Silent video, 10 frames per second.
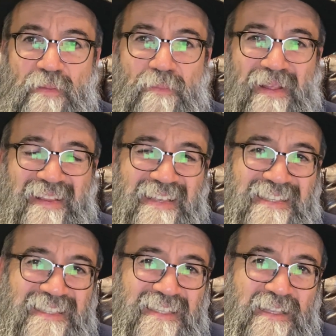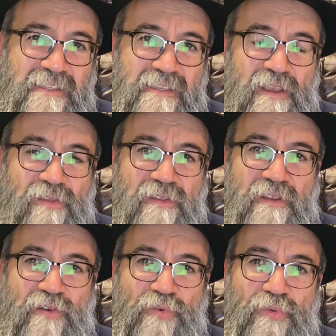But since
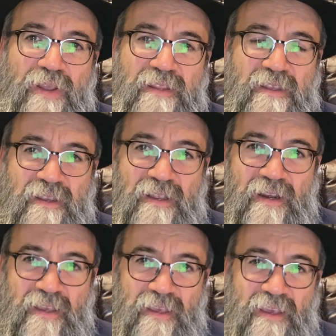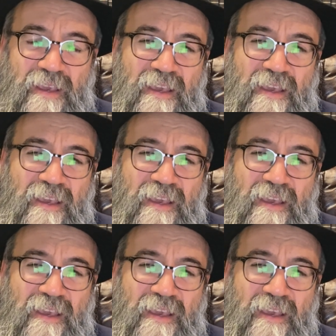theoretically,